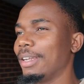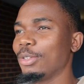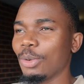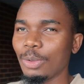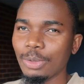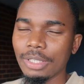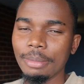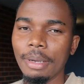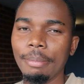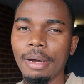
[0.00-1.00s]
I need to go
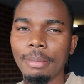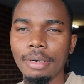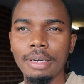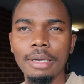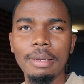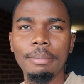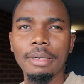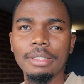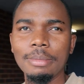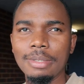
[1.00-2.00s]
see my barber,
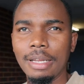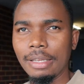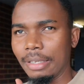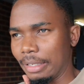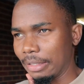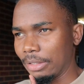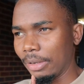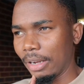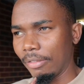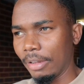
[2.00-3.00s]
but it seems like he is
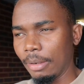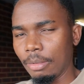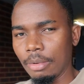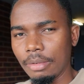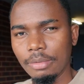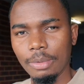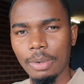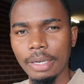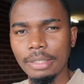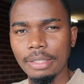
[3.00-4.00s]
not available.
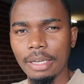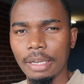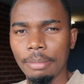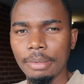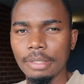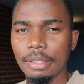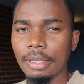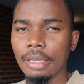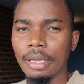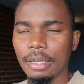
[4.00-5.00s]
Quite a busy
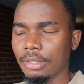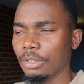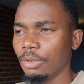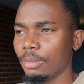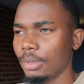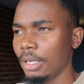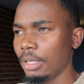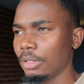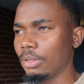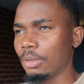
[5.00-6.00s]
day, I assume.
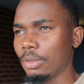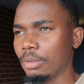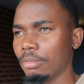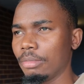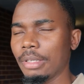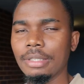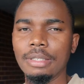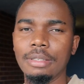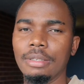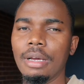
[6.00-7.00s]
So let's
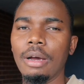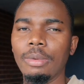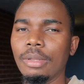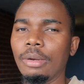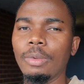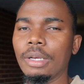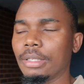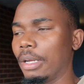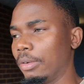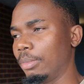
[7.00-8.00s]
see how that
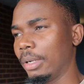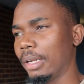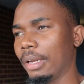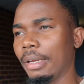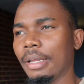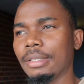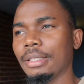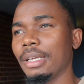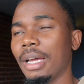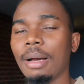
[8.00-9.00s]
works out. But and
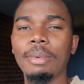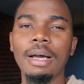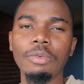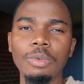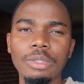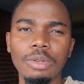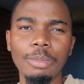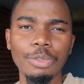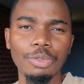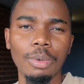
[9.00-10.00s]
that, I'm hungry. It's
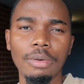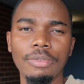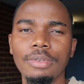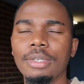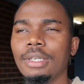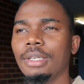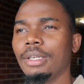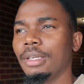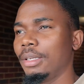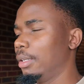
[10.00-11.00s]
almost 12.
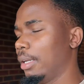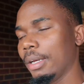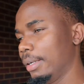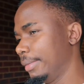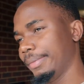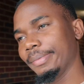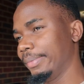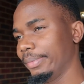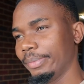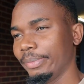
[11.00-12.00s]
Yeah.
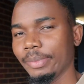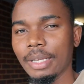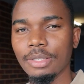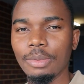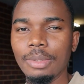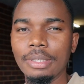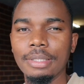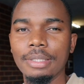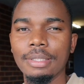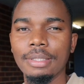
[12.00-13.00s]
Let's do
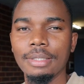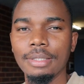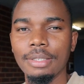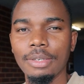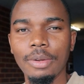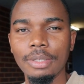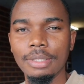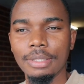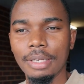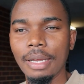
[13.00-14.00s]
this.
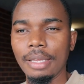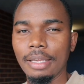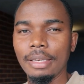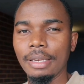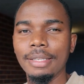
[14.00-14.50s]
Not again